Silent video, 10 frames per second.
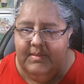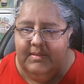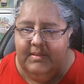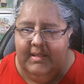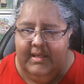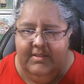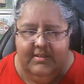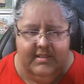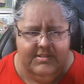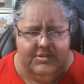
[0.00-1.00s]
Kind of
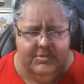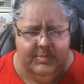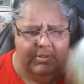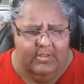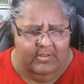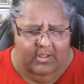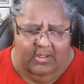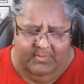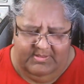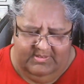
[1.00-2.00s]
like 2 polar
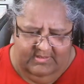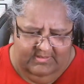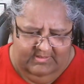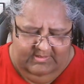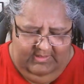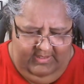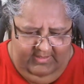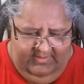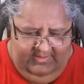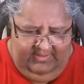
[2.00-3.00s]
opposites, I
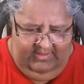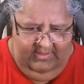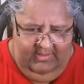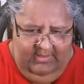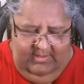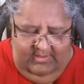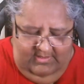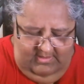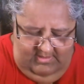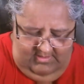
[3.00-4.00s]
think.
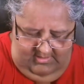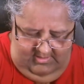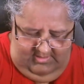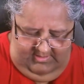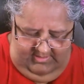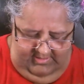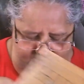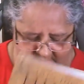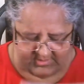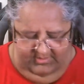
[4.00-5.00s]

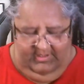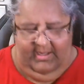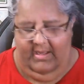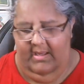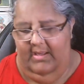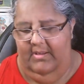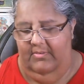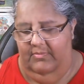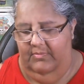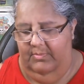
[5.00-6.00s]
Into the Hive,
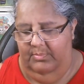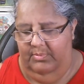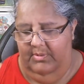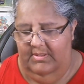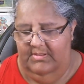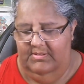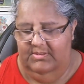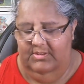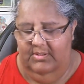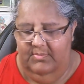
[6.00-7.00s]
the Prince
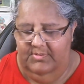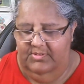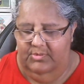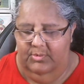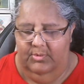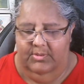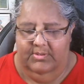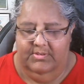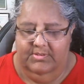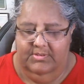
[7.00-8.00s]
of
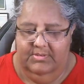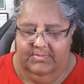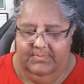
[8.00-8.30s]
Swords.